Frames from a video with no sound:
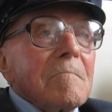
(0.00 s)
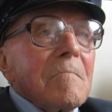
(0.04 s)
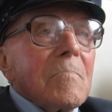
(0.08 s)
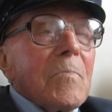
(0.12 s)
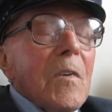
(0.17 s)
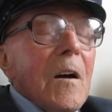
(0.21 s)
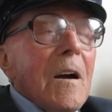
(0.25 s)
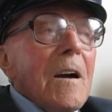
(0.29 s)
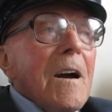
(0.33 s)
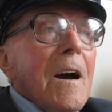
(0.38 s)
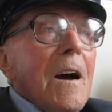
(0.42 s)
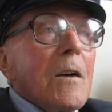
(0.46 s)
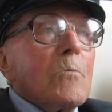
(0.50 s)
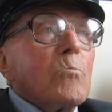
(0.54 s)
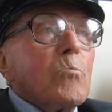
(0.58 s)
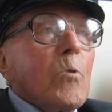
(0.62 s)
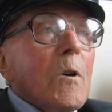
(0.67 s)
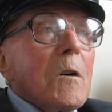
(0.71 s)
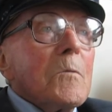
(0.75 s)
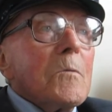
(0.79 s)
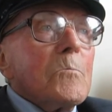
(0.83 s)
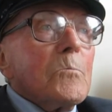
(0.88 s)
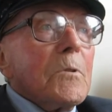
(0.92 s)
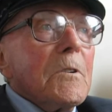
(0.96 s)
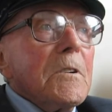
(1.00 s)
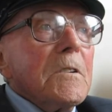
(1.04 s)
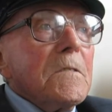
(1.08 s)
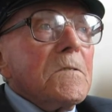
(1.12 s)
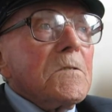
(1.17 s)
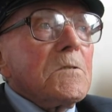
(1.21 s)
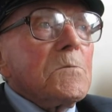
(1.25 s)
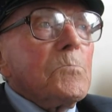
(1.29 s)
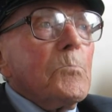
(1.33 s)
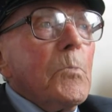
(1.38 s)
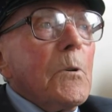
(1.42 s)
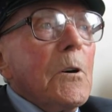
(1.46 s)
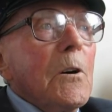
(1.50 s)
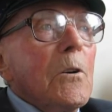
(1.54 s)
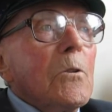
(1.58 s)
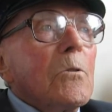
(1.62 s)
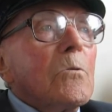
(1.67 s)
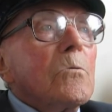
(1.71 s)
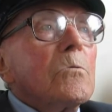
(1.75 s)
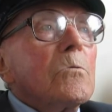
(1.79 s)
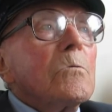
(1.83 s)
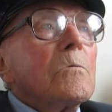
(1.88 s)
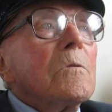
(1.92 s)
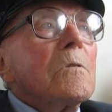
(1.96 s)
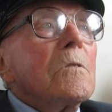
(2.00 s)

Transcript: They had one brief spell